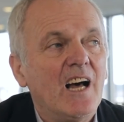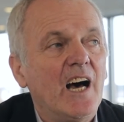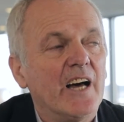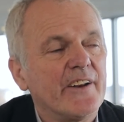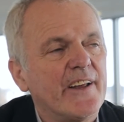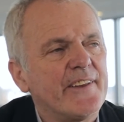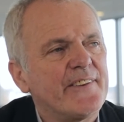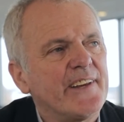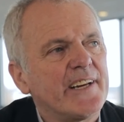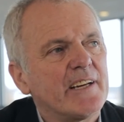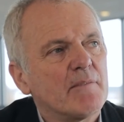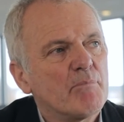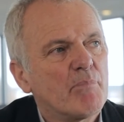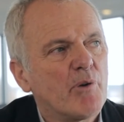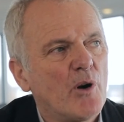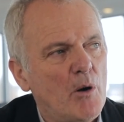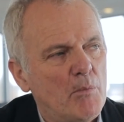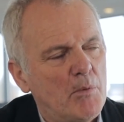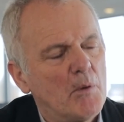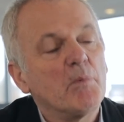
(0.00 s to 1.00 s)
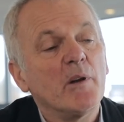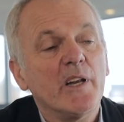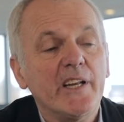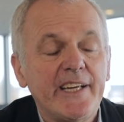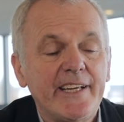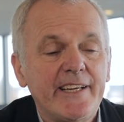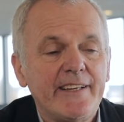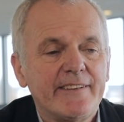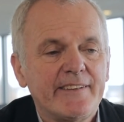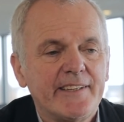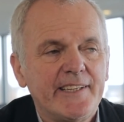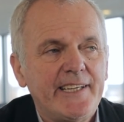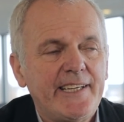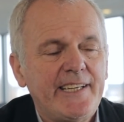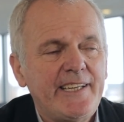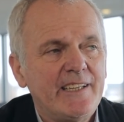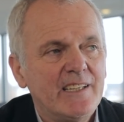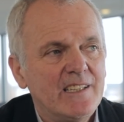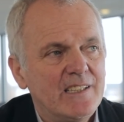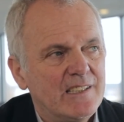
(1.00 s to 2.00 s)
And I think probably
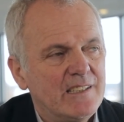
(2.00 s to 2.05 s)
the